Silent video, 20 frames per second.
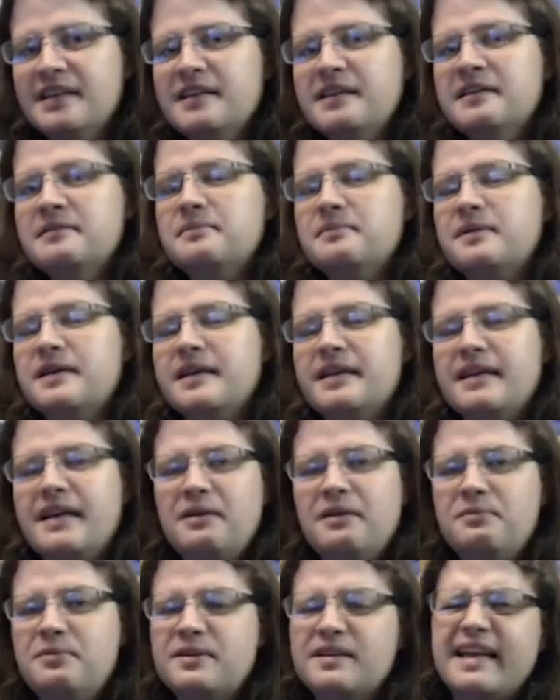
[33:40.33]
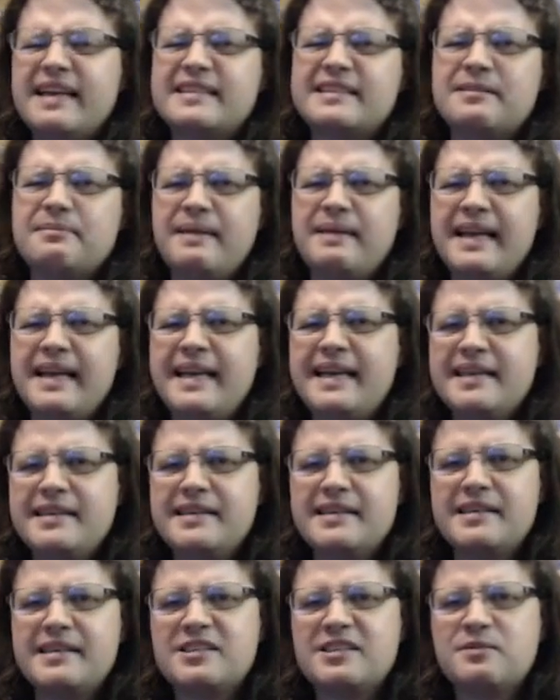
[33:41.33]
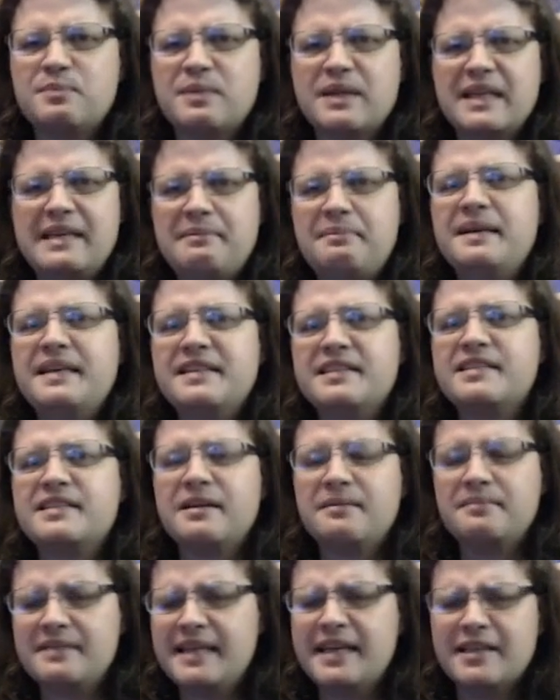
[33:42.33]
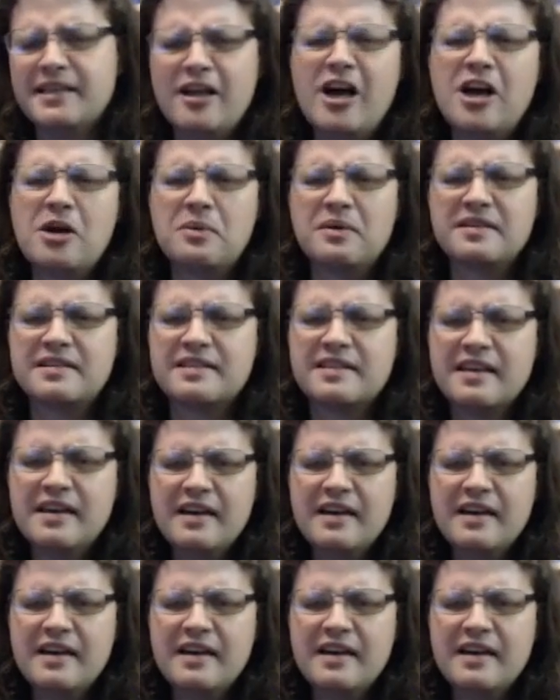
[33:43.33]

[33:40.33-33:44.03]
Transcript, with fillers: But I would like to make it a display piece someday, along with.